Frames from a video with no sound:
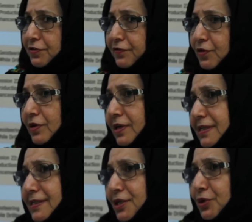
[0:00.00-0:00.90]
of all,
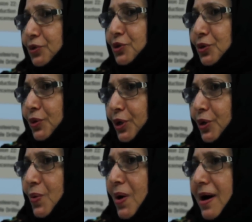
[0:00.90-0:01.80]
CO2
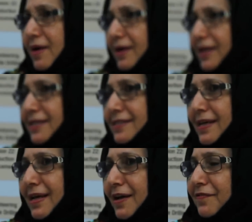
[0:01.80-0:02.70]
EOR is
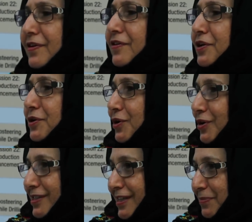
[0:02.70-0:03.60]
a, a very new
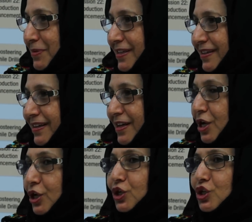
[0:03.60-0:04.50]
concept
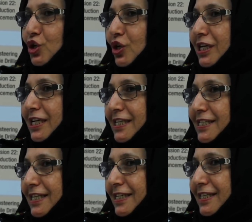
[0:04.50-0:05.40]
not only
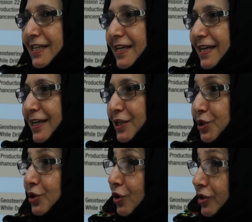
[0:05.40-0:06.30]
is it a
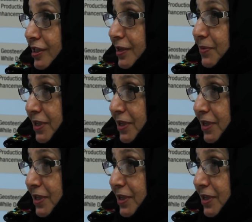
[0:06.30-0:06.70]
new concept